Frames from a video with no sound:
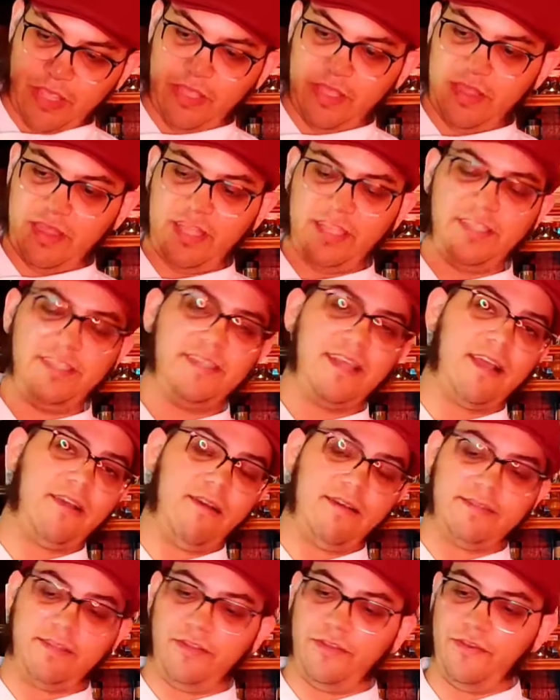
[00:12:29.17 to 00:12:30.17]
this is a
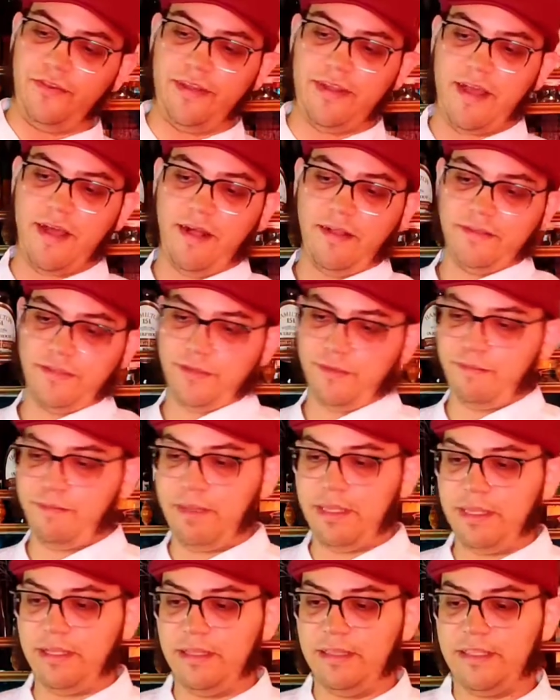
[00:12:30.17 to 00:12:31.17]
cocktail you can also
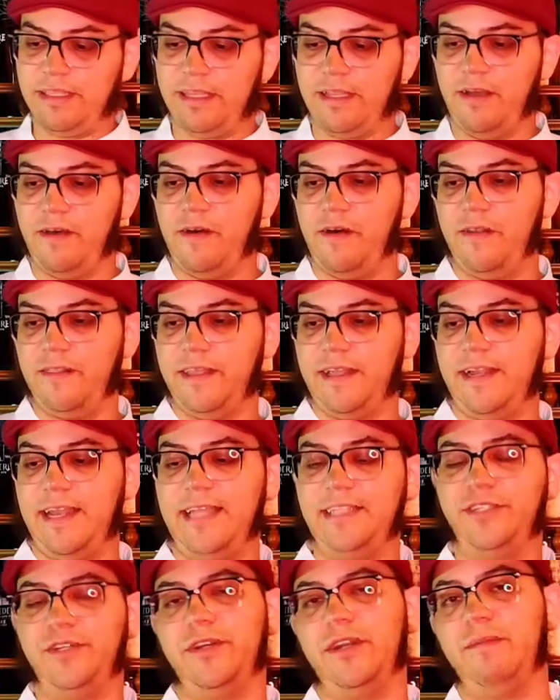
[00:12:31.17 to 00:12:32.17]
build on the
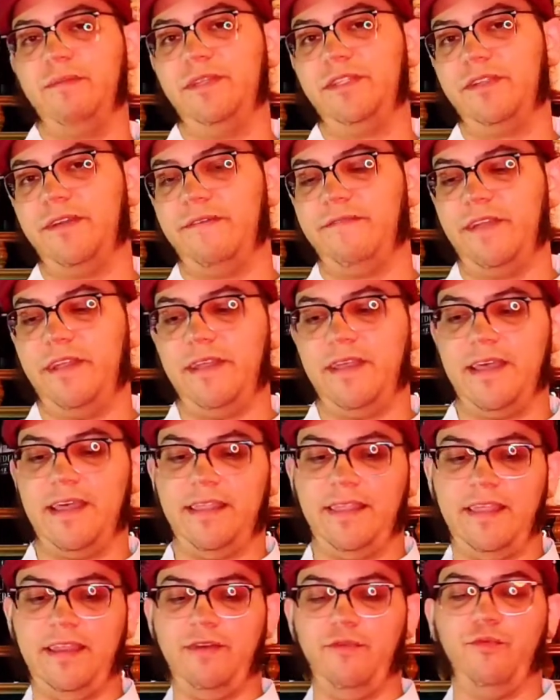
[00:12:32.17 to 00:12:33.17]
glass you're going to be serving
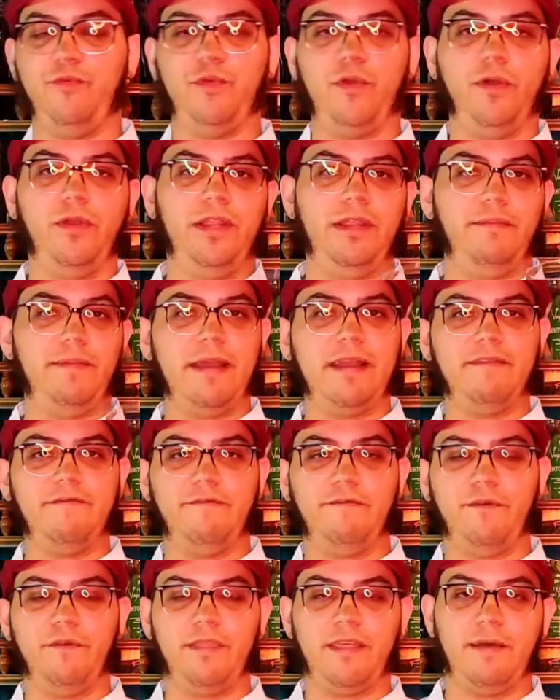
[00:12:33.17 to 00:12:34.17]
and then roll it back and
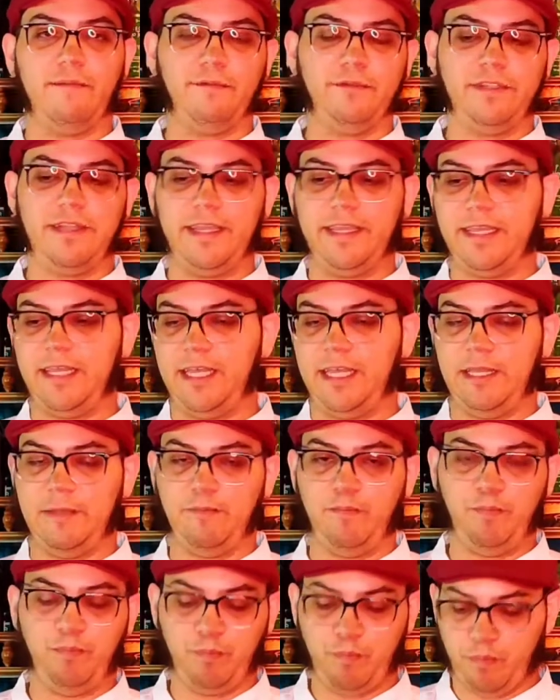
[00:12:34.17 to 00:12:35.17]
forth almost like
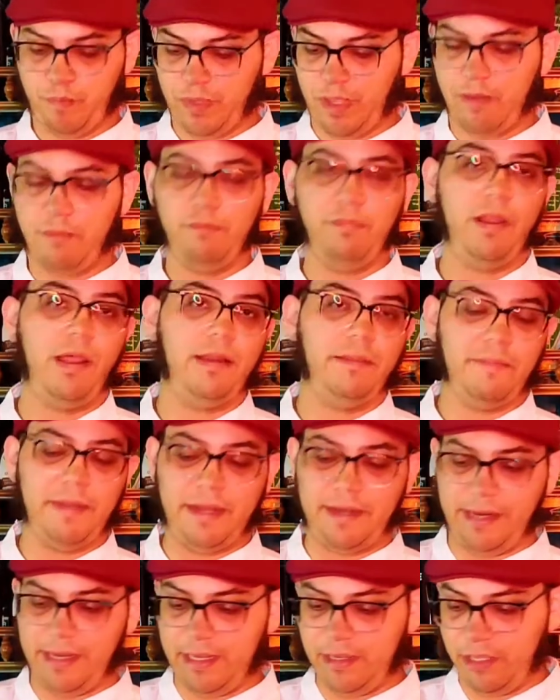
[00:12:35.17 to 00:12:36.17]
a Bloody
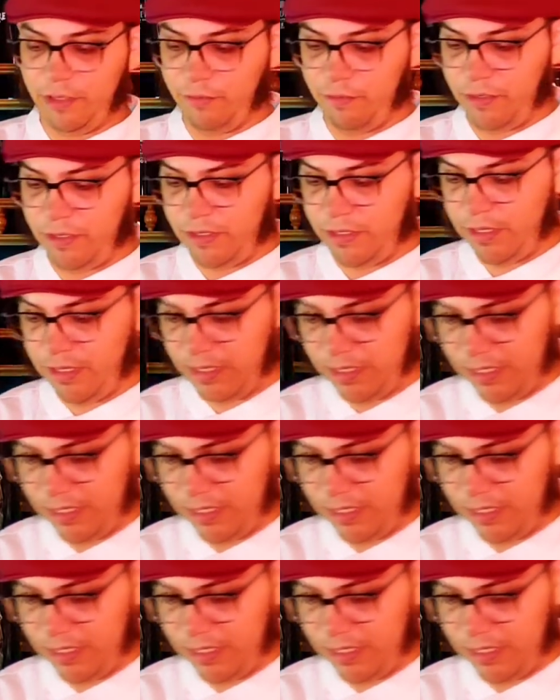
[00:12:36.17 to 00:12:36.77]
Mary you would.